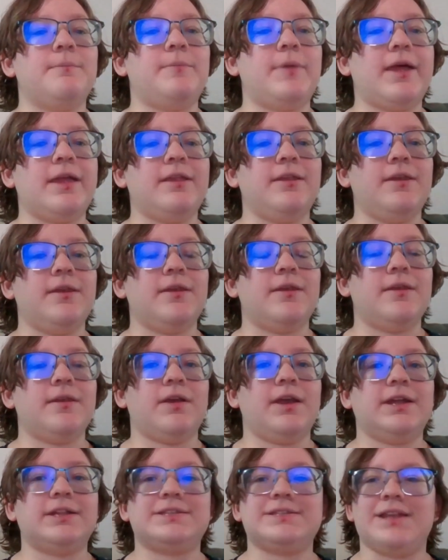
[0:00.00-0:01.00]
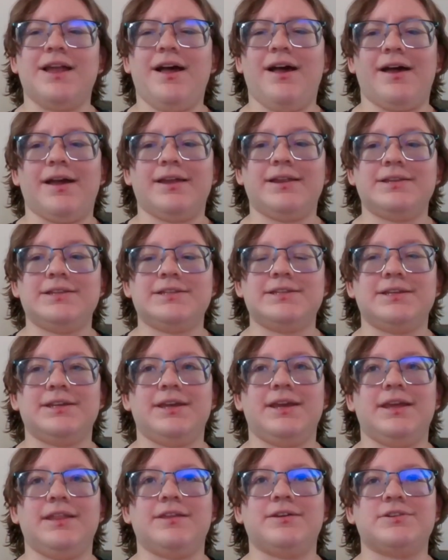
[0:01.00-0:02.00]
but it's not.
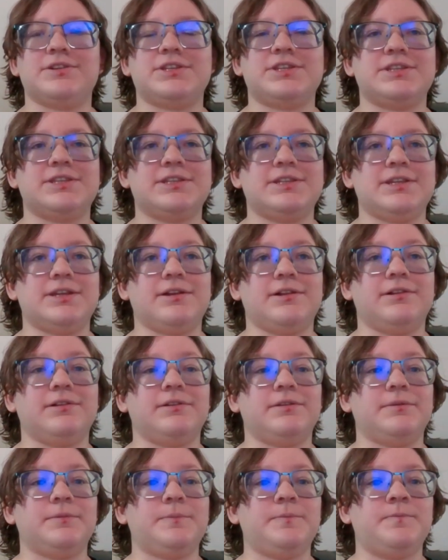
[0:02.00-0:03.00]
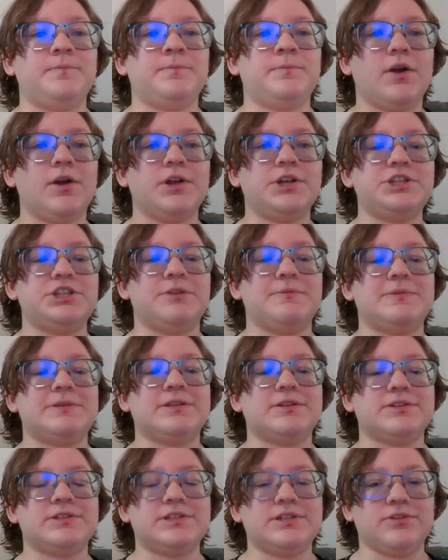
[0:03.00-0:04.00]
There's still hardships,
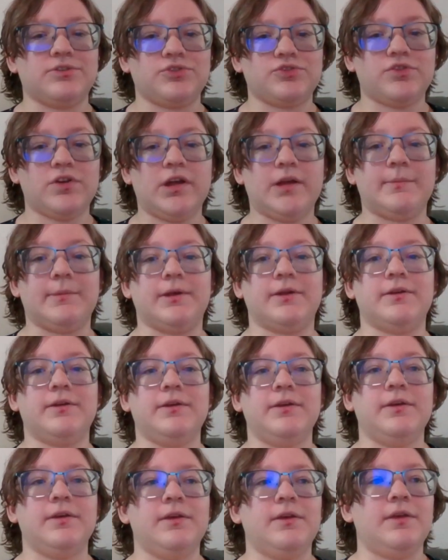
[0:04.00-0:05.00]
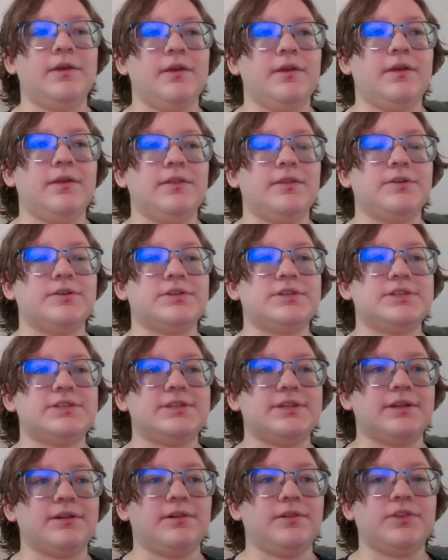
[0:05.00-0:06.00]
there's still trauma.
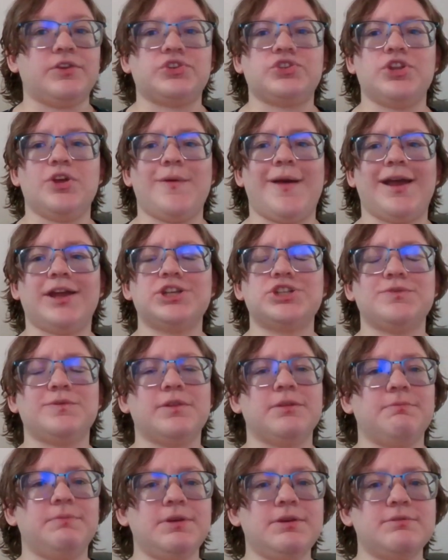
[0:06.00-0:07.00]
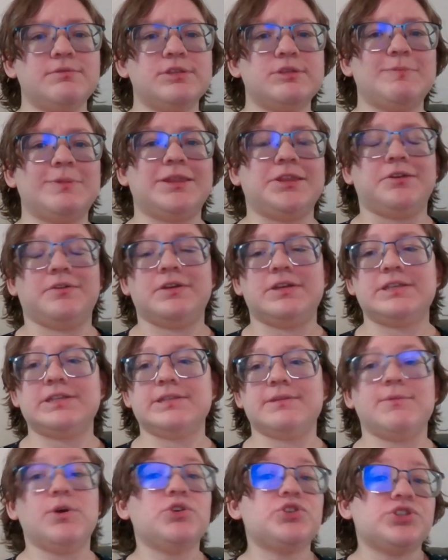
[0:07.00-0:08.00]
There's no actual abuse, but there
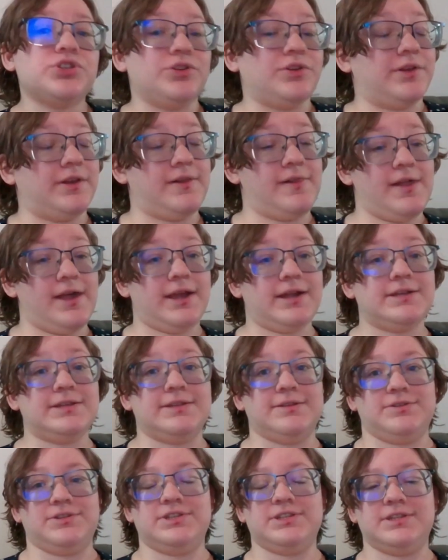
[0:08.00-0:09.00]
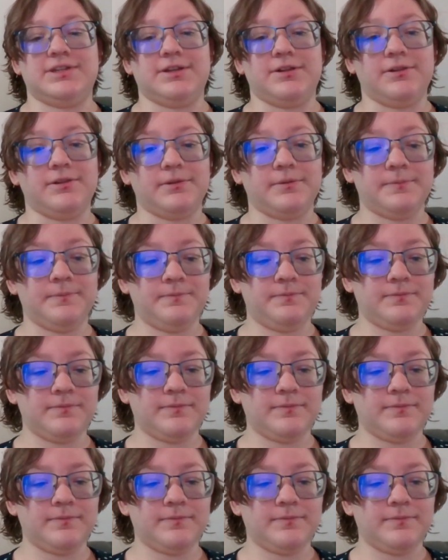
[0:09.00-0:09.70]
is emotional neglect. There's still